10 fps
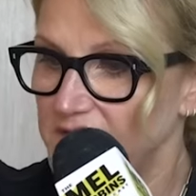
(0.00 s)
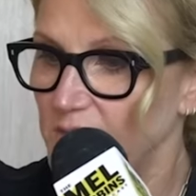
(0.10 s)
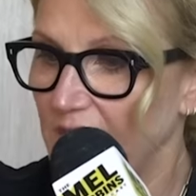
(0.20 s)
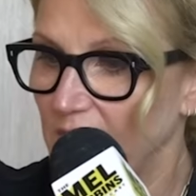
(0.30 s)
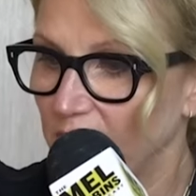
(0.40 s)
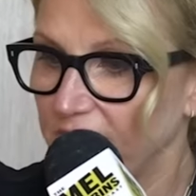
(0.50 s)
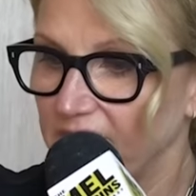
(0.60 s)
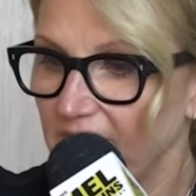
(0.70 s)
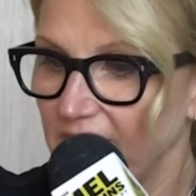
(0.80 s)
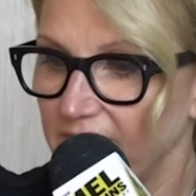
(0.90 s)
two arrows
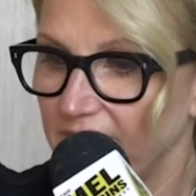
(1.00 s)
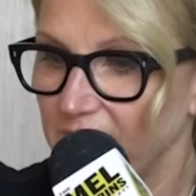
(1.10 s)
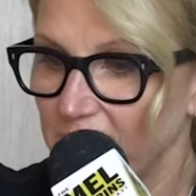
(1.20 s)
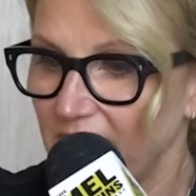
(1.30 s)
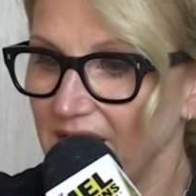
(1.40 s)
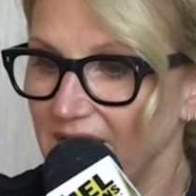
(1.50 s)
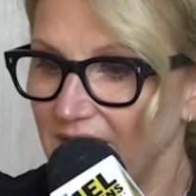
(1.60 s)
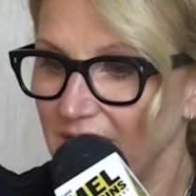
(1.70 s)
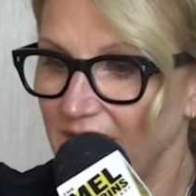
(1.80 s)
in life, right?